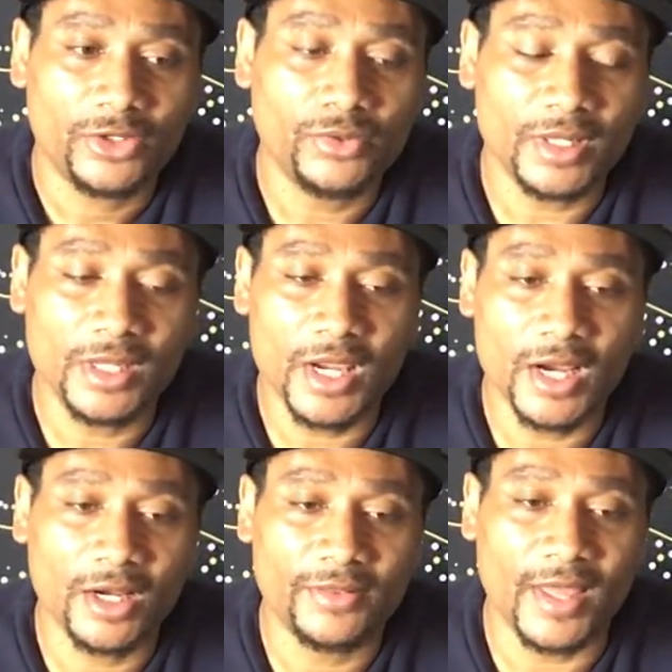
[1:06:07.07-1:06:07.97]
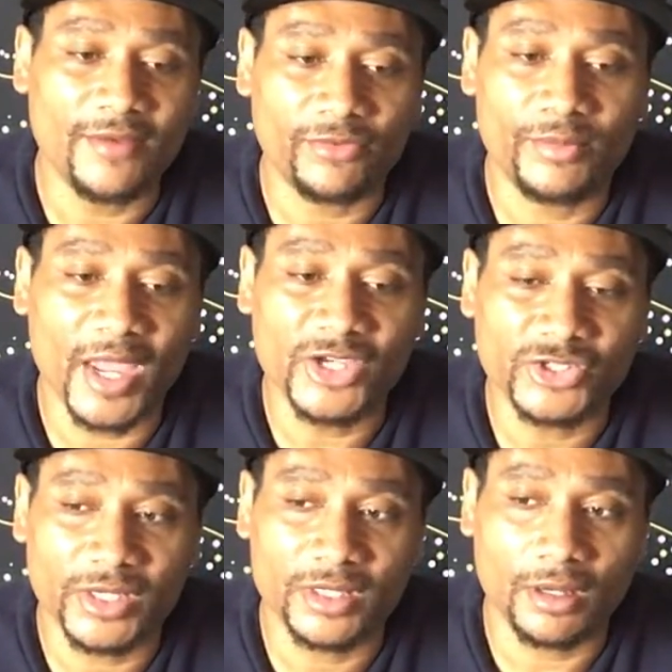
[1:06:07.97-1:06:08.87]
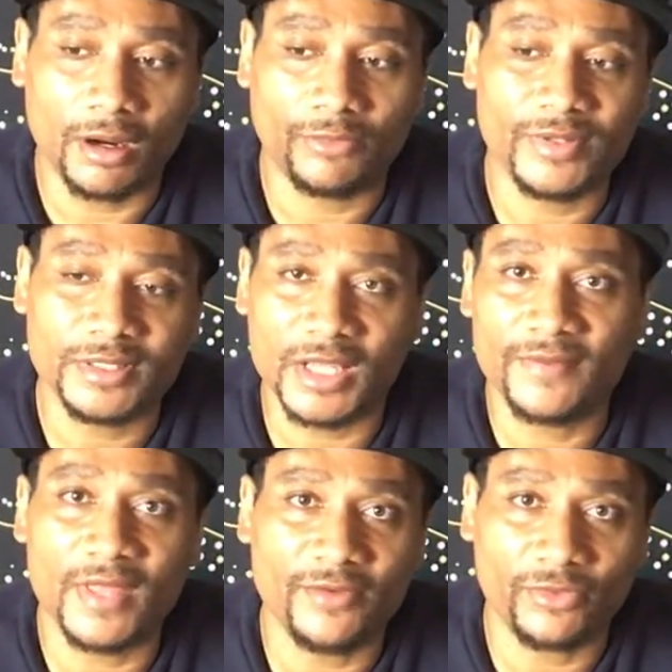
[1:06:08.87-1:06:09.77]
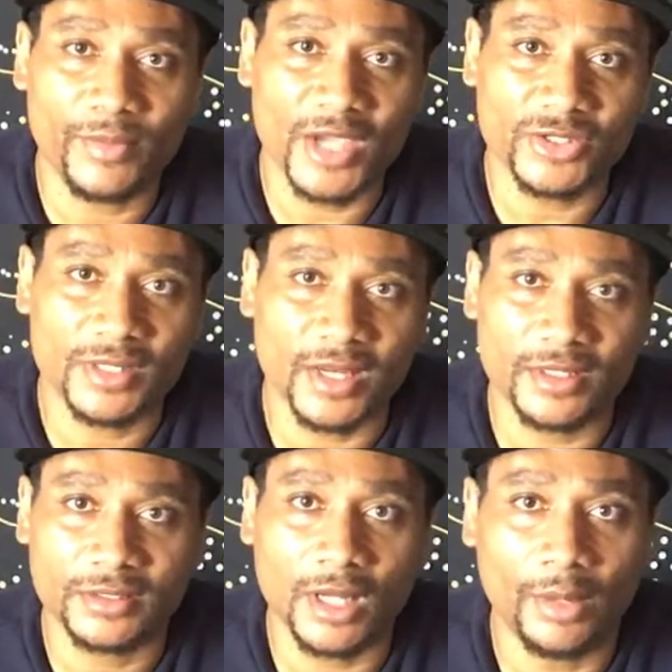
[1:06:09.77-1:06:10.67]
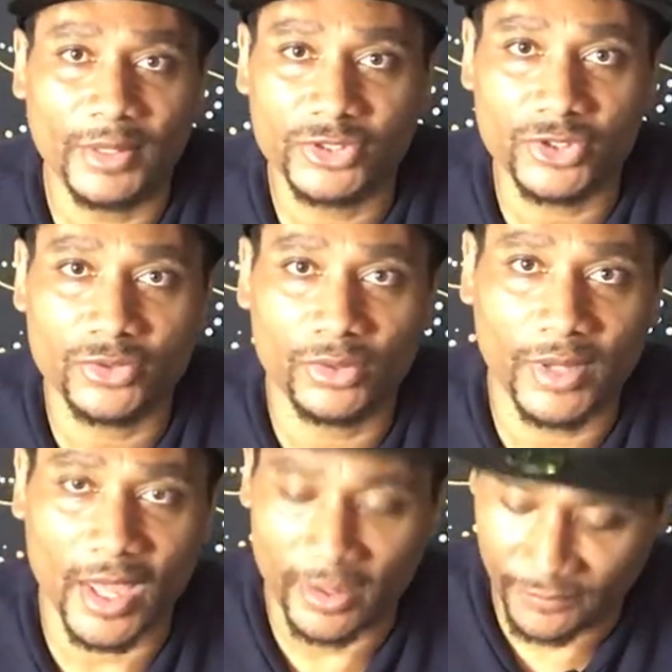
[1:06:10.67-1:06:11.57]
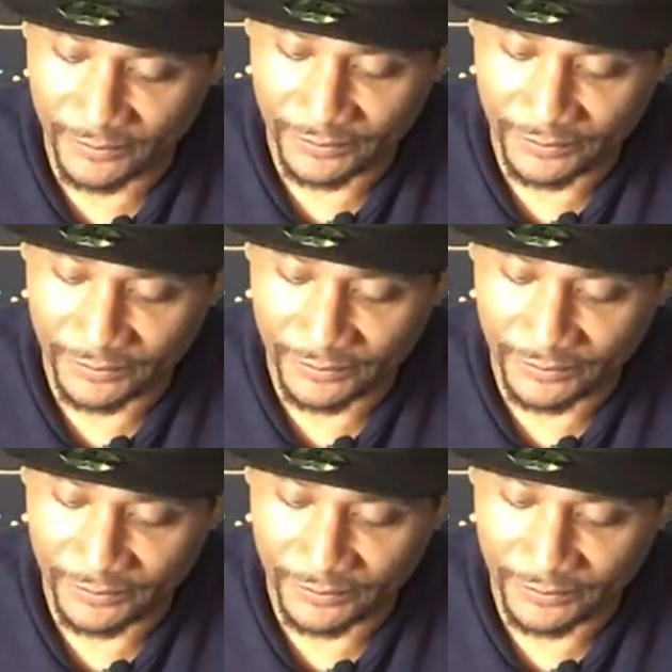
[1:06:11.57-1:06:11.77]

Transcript: you can hear the information or receive the information that is coming to you okay